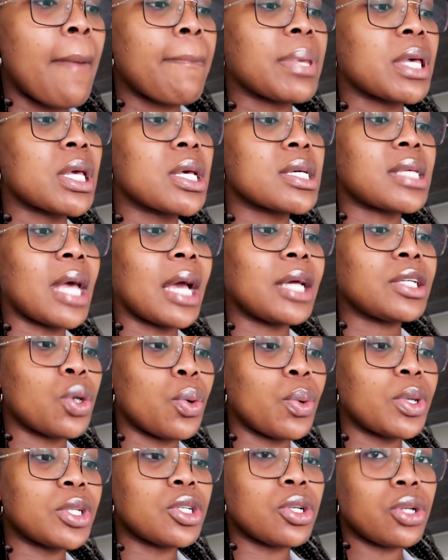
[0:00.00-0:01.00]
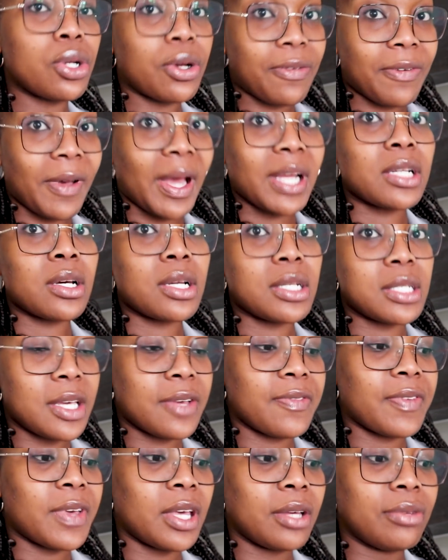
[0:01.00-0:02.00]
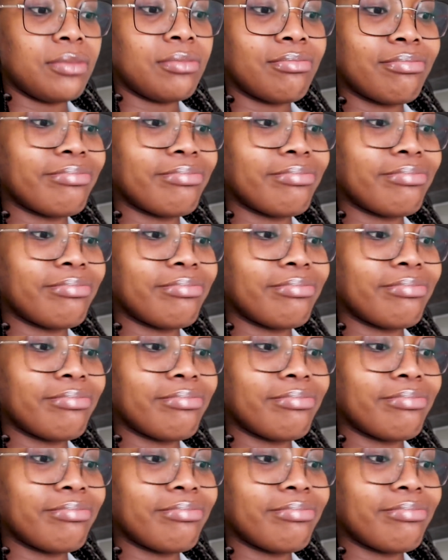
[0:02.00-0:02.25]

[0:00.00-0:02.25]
because I don't want to look fat on TV.